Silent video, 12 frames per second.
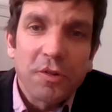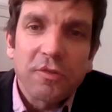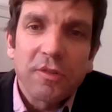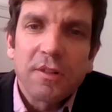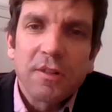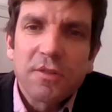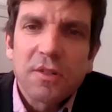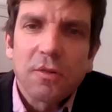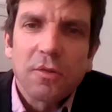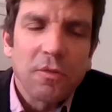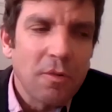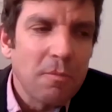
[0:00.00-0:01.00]
Polish readers
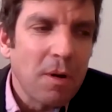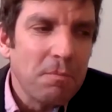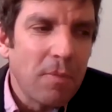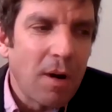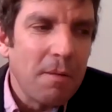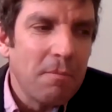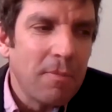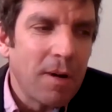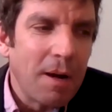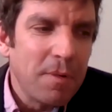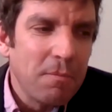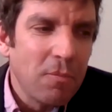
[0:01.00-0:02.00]
too, you know, might
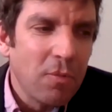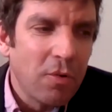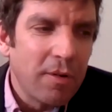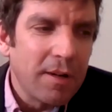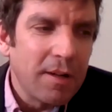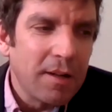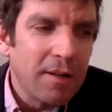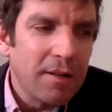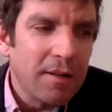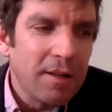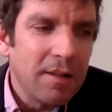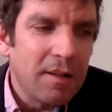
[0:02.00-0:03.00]
might be more
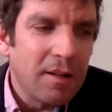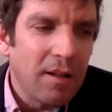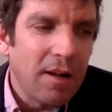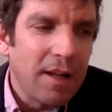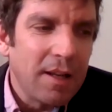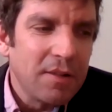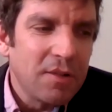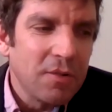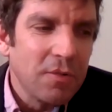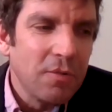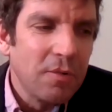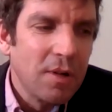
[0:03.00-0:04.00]
in, inclined
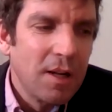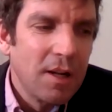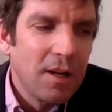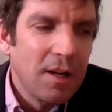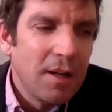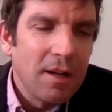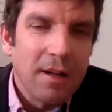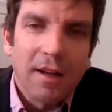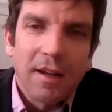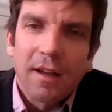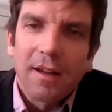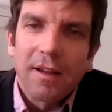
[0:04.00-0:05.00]
to
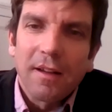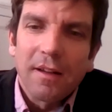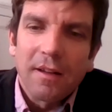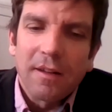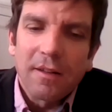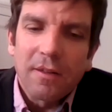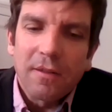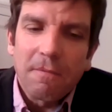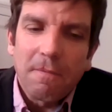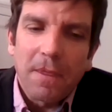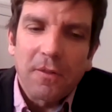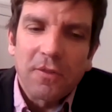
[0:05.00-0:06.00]
uh,
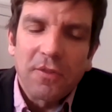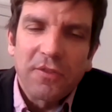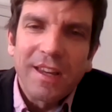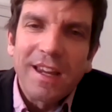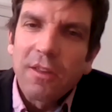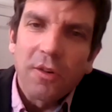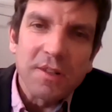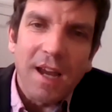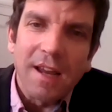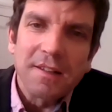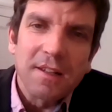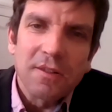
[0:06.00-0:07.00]
to see
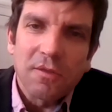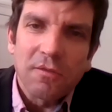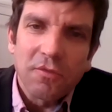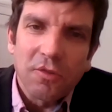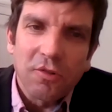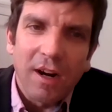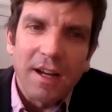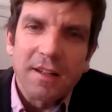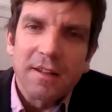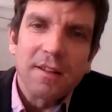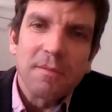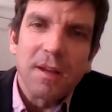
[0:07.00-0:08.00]
those anti sort of
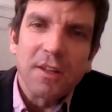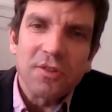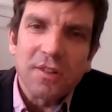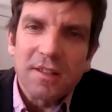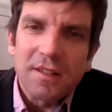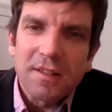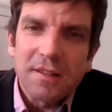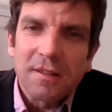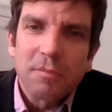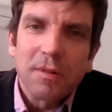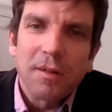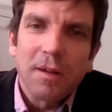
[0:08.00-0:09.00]
Ukrainian dimensions
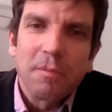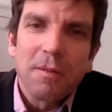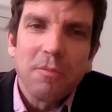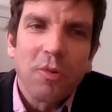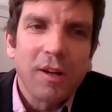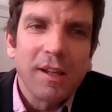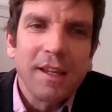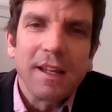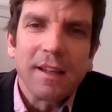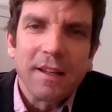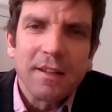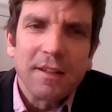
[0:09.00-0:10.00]
a, a, bit more
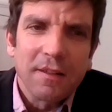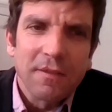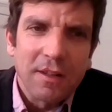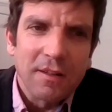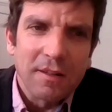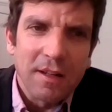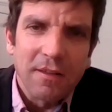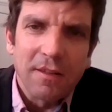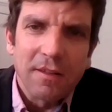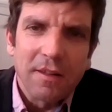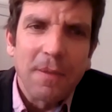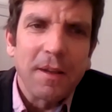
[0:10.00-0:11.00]
clearly in
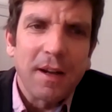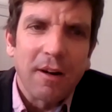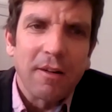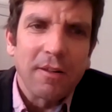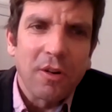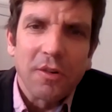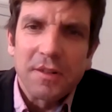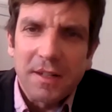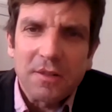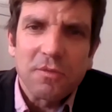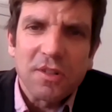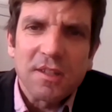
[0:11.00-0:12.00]
in in the current
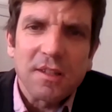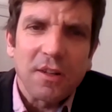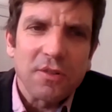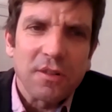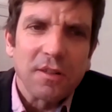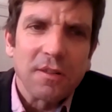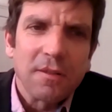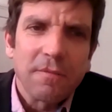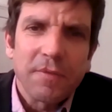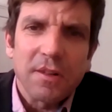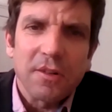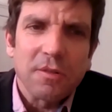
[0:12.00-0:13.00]
context, which is such a
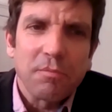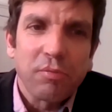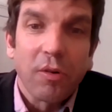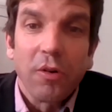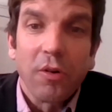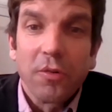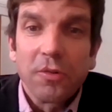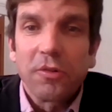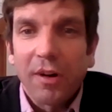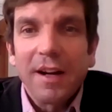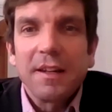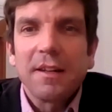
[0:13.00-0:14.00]
such a pro
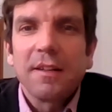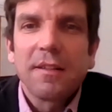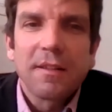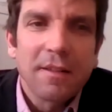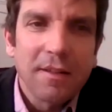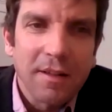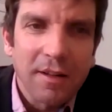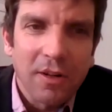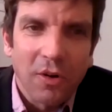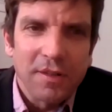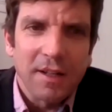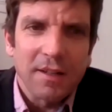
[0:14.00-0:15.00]
Ukrainian uh,
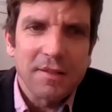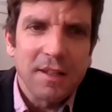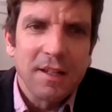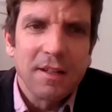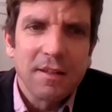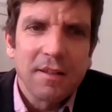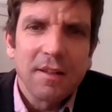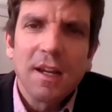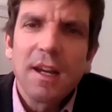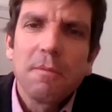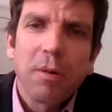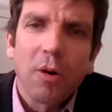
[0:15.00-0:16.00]
context in
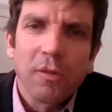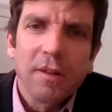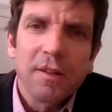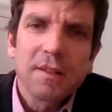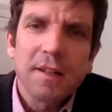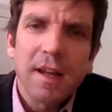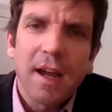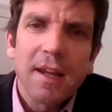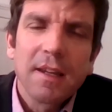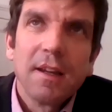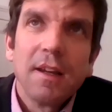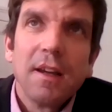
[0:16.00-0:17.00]
in Poland
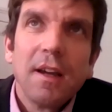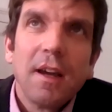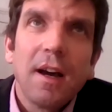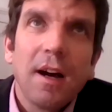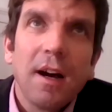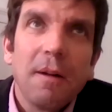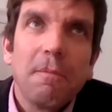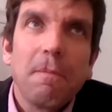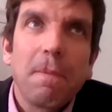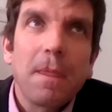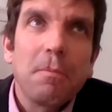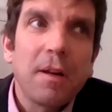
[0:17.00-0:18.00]
today. Um,
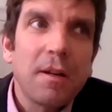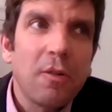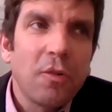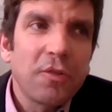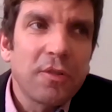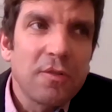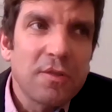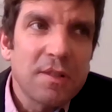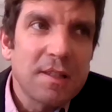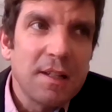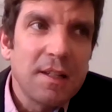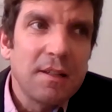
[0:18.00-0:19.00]
but also
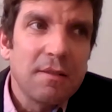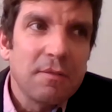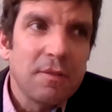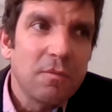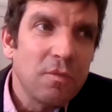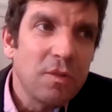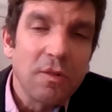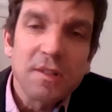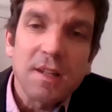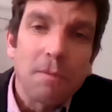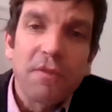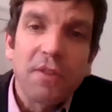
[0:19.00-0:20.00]
to see you
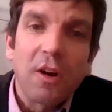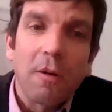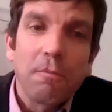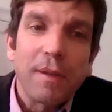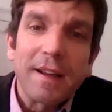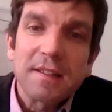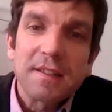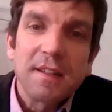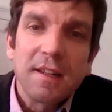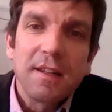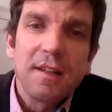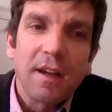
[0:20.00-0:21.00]
know some of the
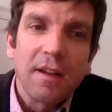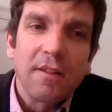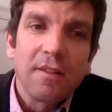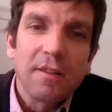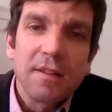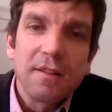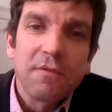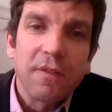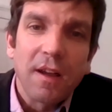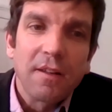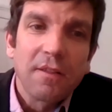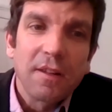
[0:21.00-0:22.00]
complexity and the
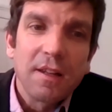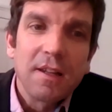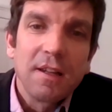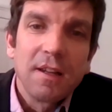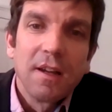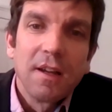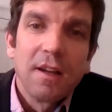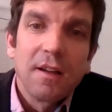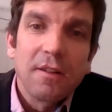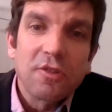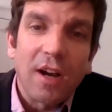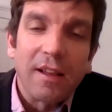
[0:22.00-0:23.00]
diff- and the
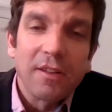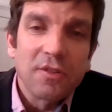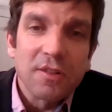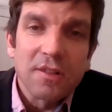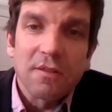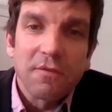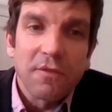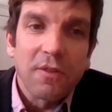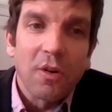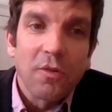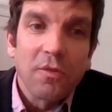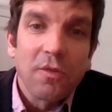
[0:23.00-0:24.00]
challenges of
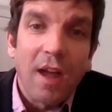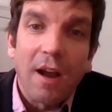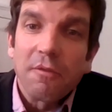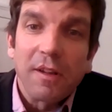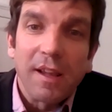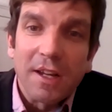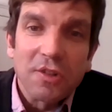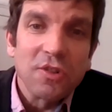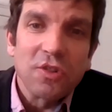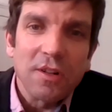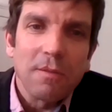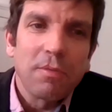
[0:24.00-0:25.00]
those that
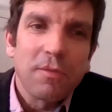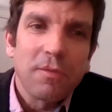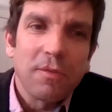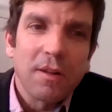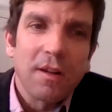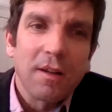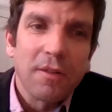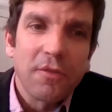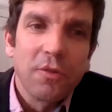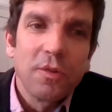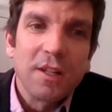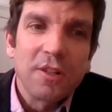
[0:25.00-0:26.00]
relationship uh,
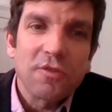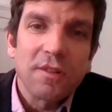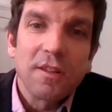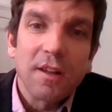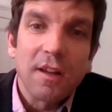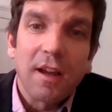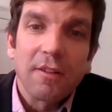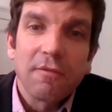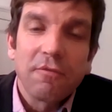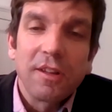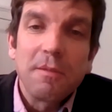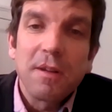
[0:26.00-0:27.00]
through history that have
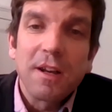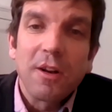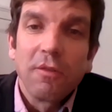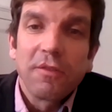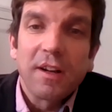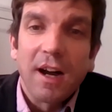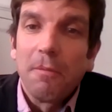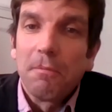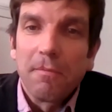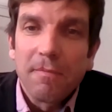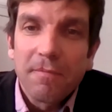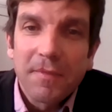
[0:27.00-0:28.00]
really been overcome
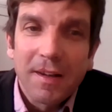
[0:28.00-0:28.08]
